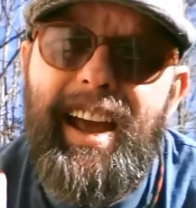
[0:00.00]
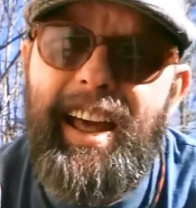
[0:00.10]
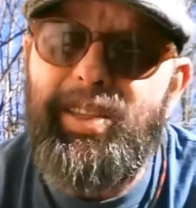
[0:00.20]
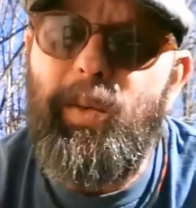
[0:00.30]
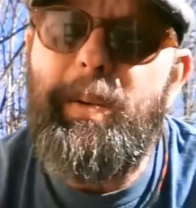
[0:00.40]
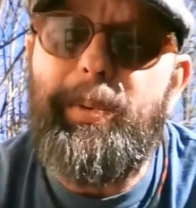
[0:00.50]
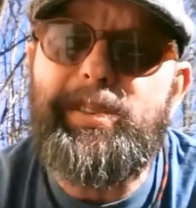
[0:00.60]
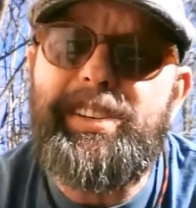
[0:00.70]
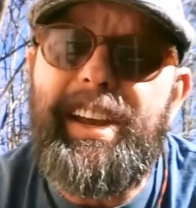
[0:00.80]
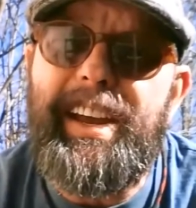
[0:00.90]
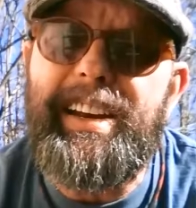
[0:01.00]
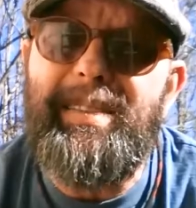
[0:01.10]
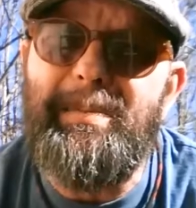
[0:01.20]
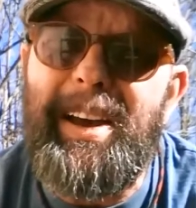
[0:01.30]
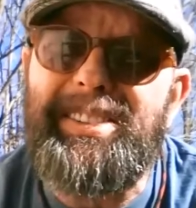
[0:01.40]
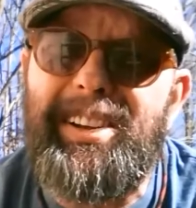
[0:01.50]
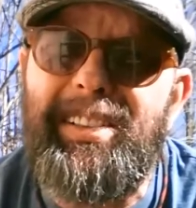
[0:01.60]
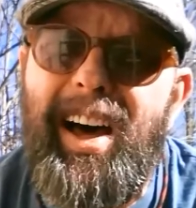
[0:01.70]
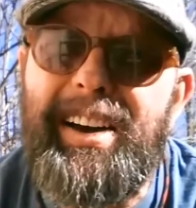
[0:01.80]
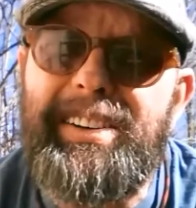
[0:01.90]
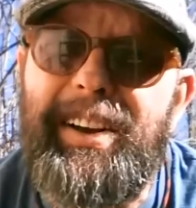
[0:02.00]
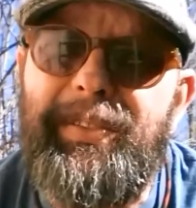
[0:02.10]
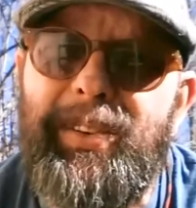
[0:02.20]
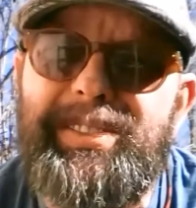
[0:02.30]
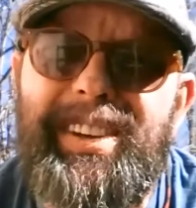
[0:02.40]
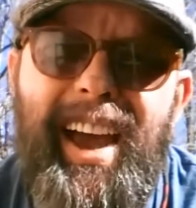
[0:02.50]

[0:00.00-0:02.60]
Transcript: and 3% makes a lot of difference.